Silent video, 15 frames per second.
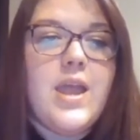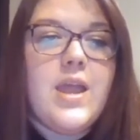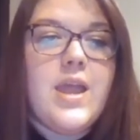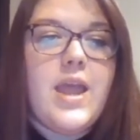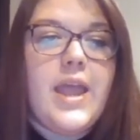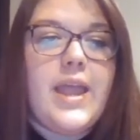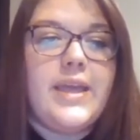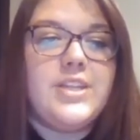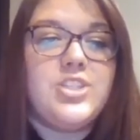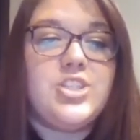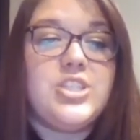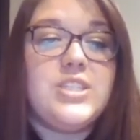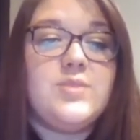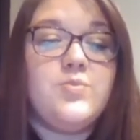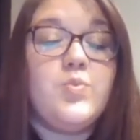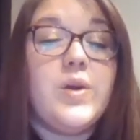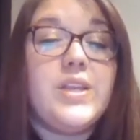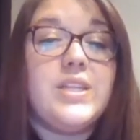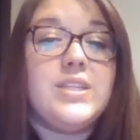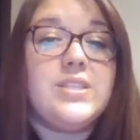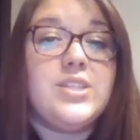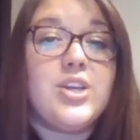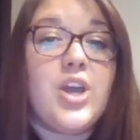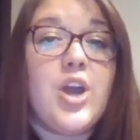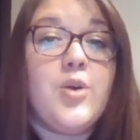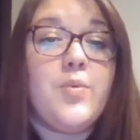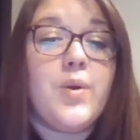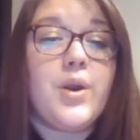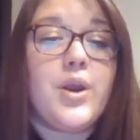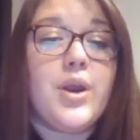and she's witnessed a
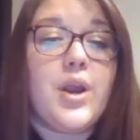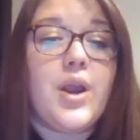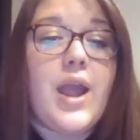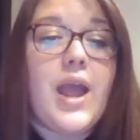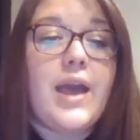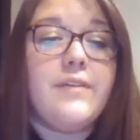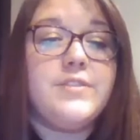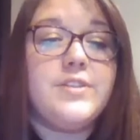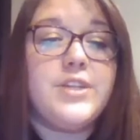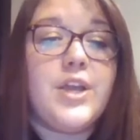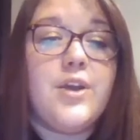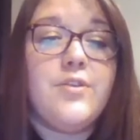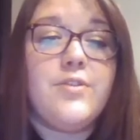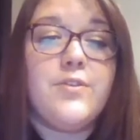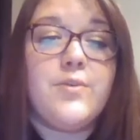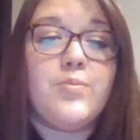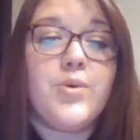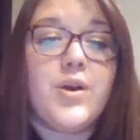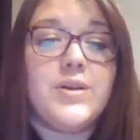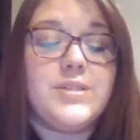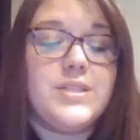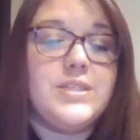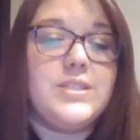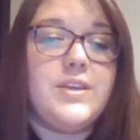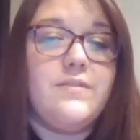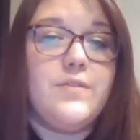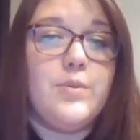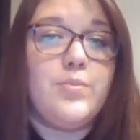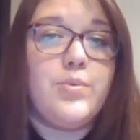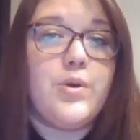coworker have to go through the process of
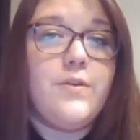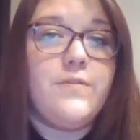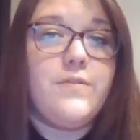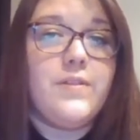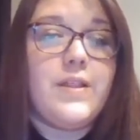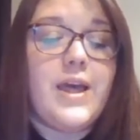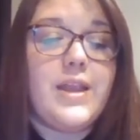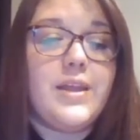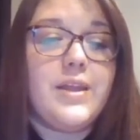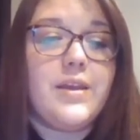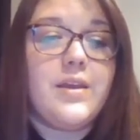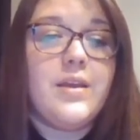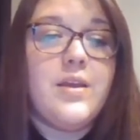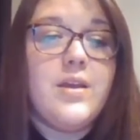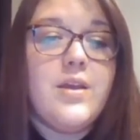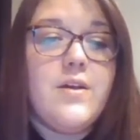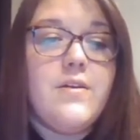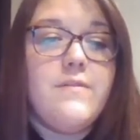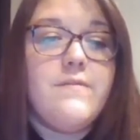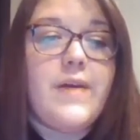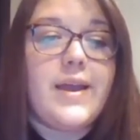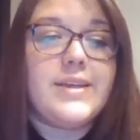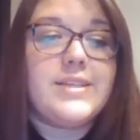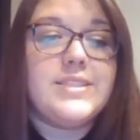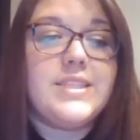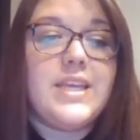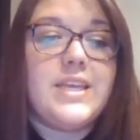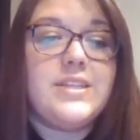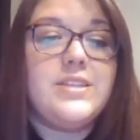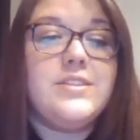the prophylactic
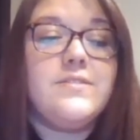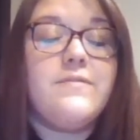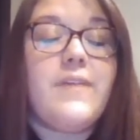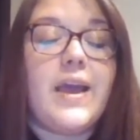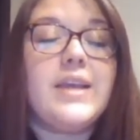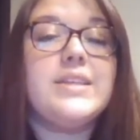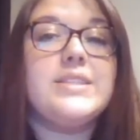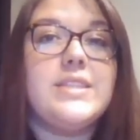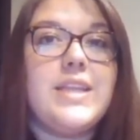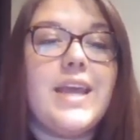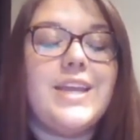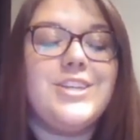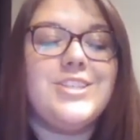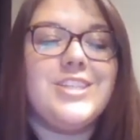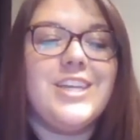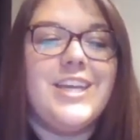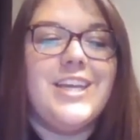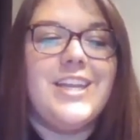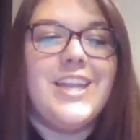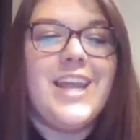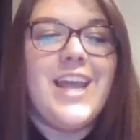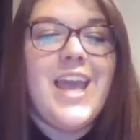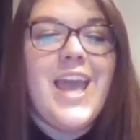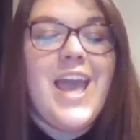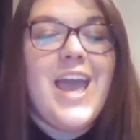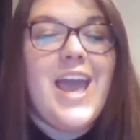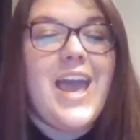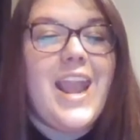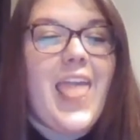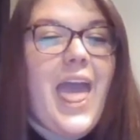vaccination
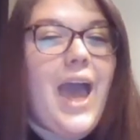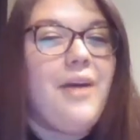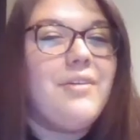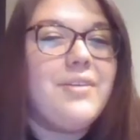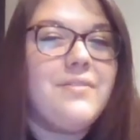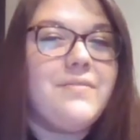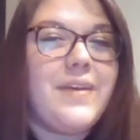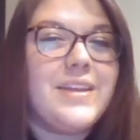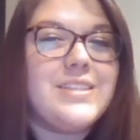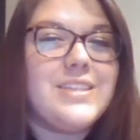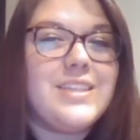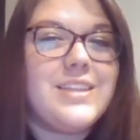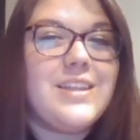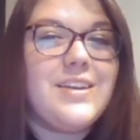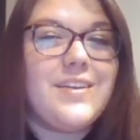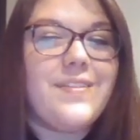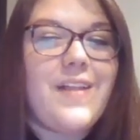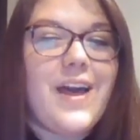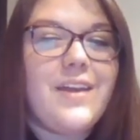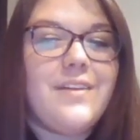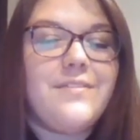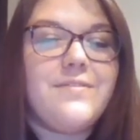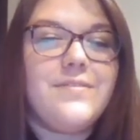and how it affected their life.